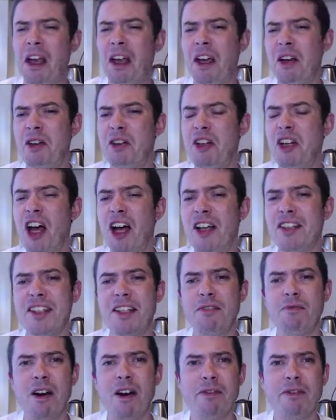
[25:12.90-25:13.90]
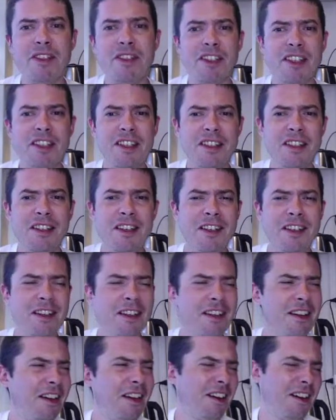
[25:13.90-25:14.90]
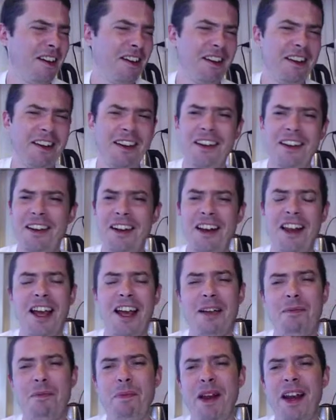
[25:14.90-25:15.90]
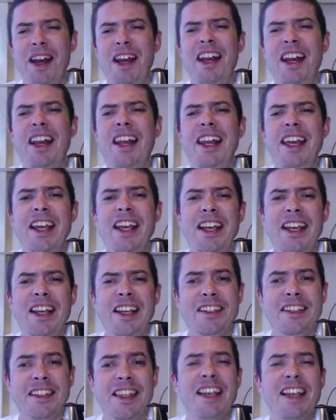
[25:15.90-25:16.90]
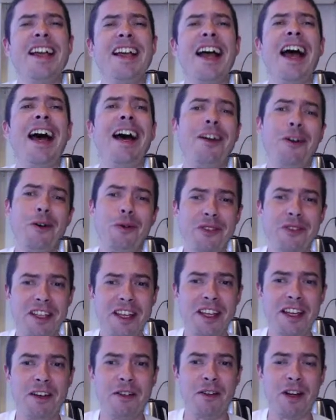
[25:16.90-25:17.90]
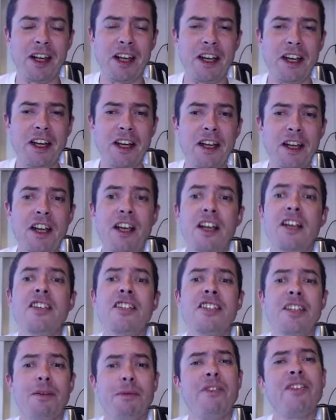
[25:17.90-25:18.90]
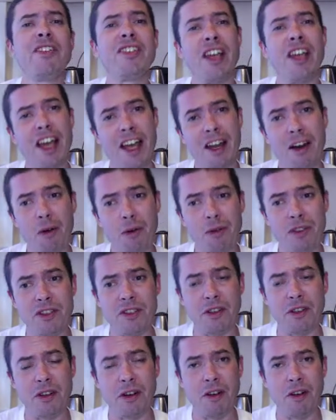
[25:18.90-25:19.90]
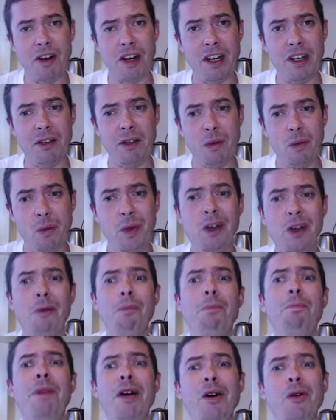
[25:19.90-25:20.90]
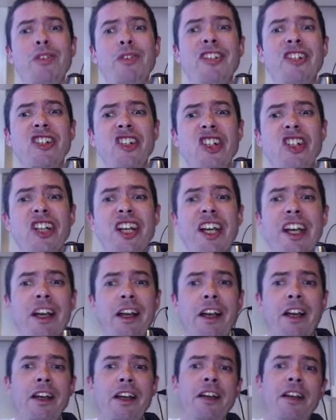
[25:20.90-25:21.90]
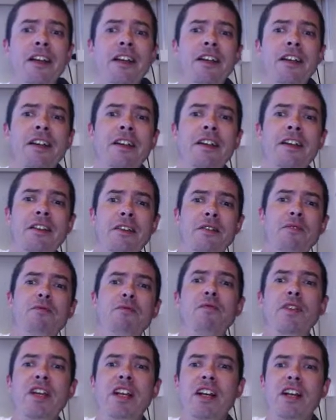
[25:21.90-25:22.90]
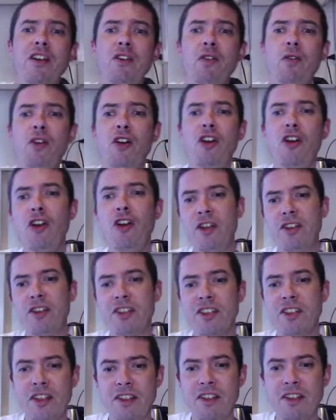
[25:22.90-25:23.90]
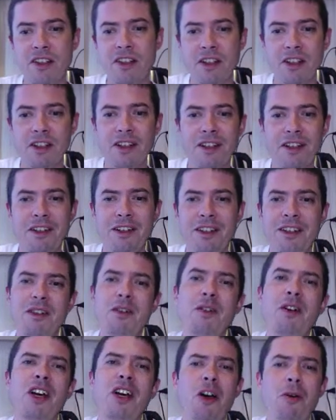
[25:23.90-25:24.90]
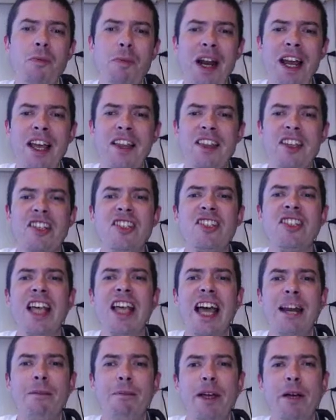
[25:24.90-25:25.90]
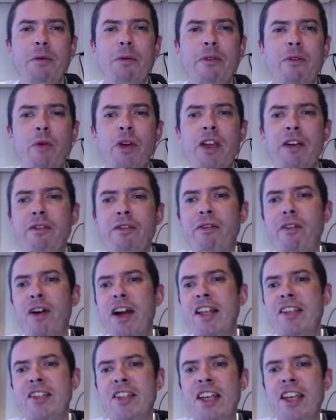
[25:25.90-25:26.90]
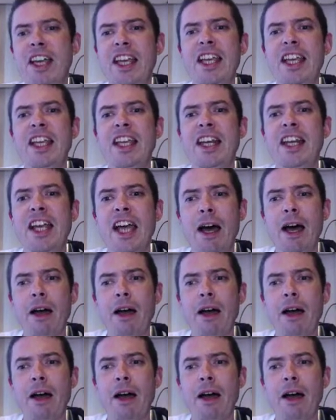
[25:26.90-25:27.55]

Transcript: Nazi references. Like, please. There's adults here, okay? Some of us are adults, alright? We got bills and shit. Reading your nonsense. Go on, go play in the sandpit with all your friends, you idiot.